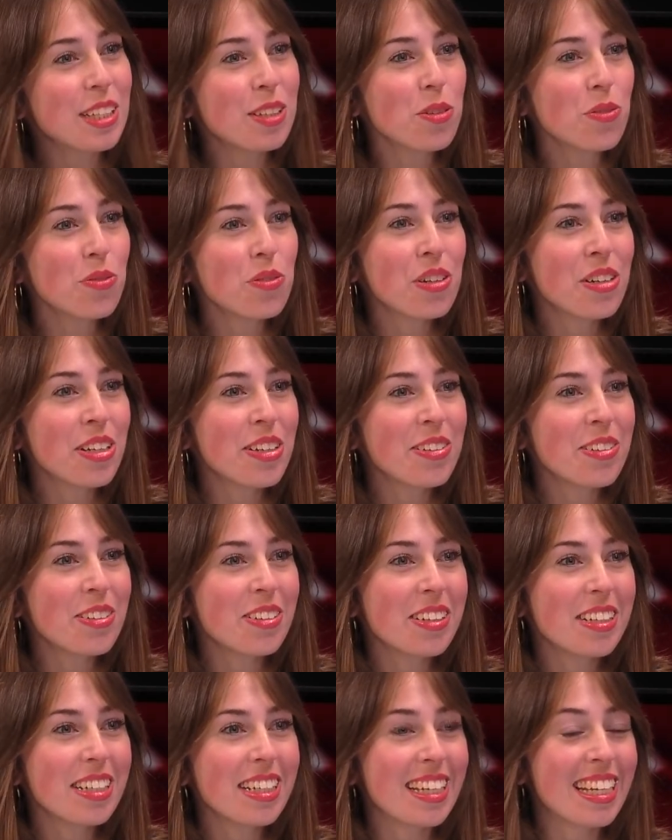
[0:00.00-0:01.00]
you for
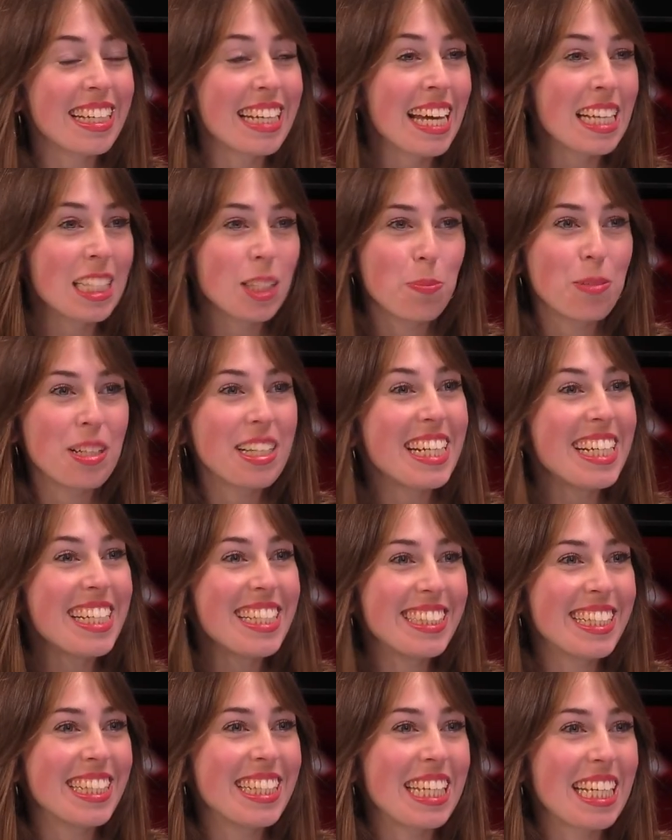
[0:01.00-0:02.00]
your expertise
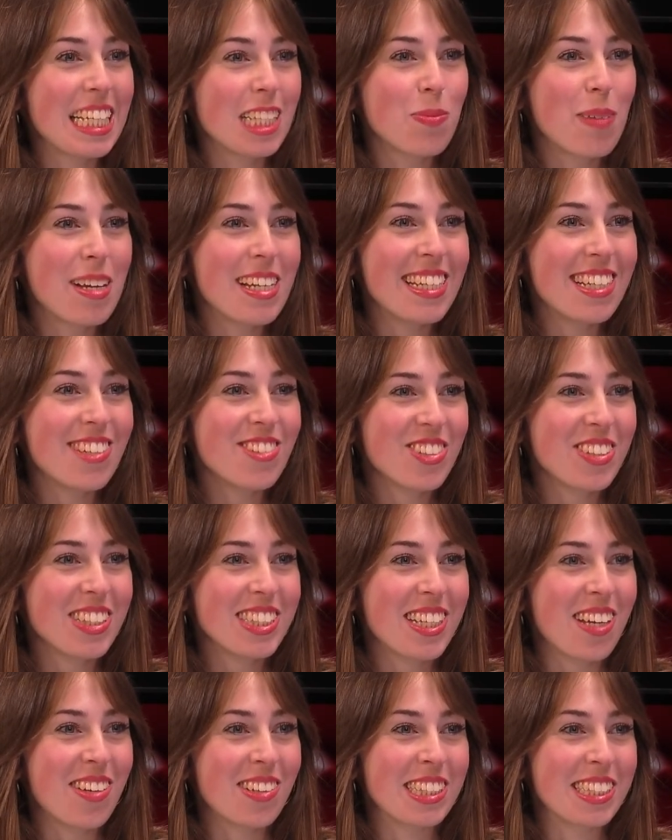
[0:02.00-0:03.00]
and explanations
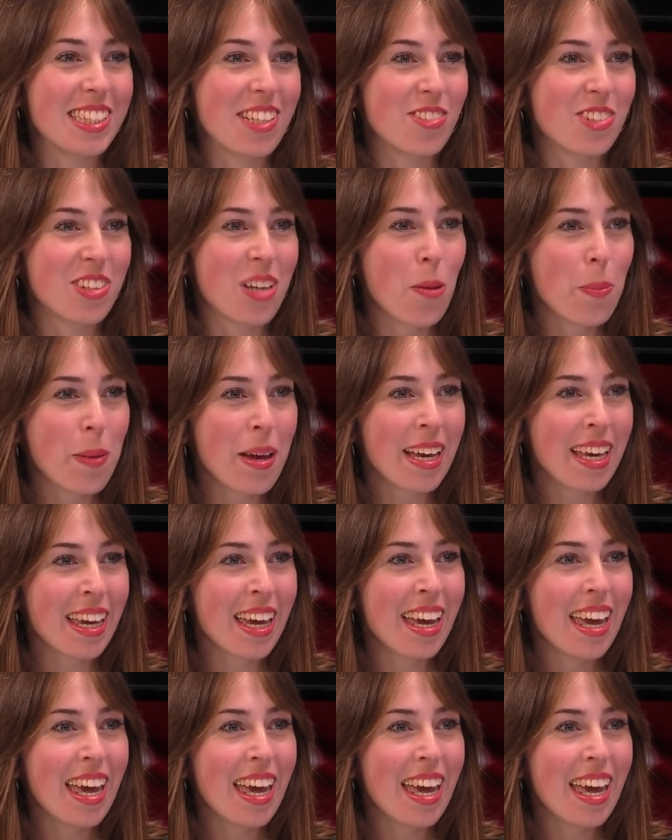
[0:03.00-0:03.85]
on such topic.